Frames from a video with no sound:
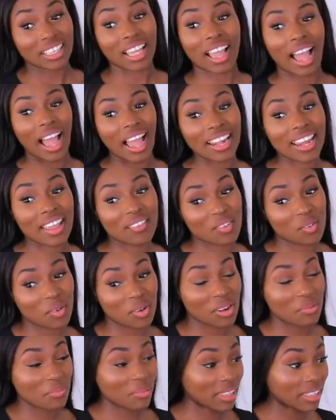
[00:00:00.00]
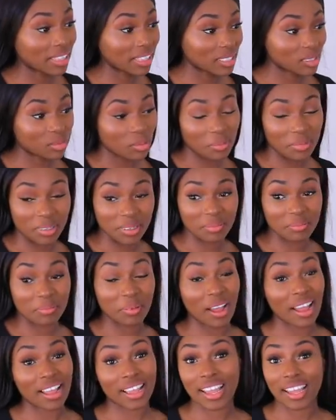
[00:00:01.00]
like, I never want to be this woman,
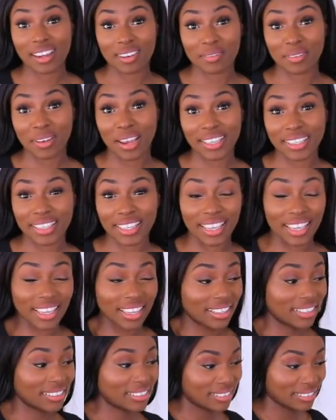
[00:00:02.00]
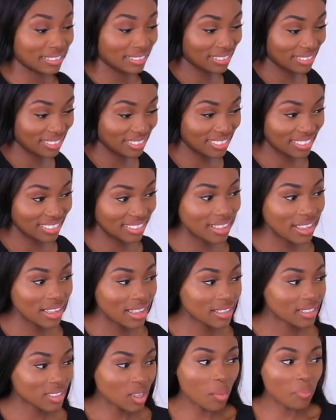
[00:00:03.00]
but I kind of like it.
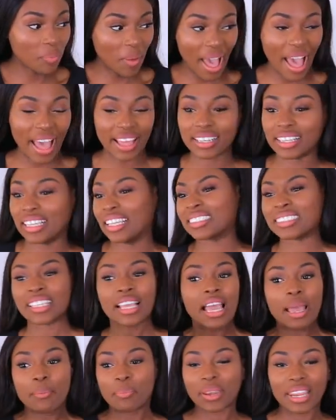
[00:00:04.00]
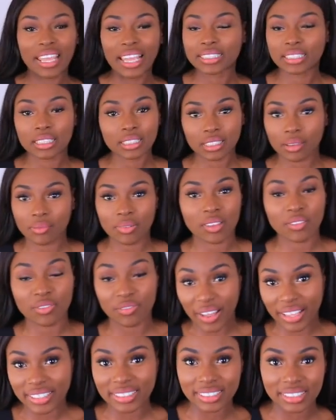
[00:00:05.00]
It's not bad, It's but it isn't something
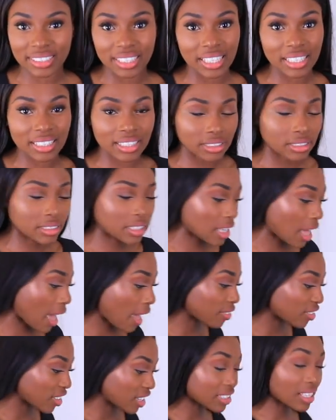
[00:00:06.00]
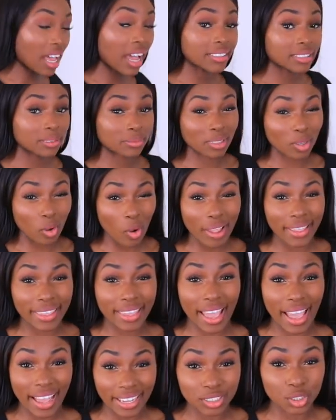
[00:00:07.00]
fancy. The, the, these items are quite
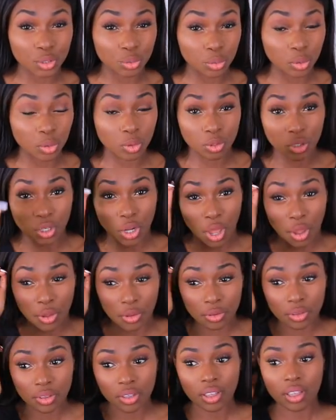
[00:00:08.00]
casual, you know.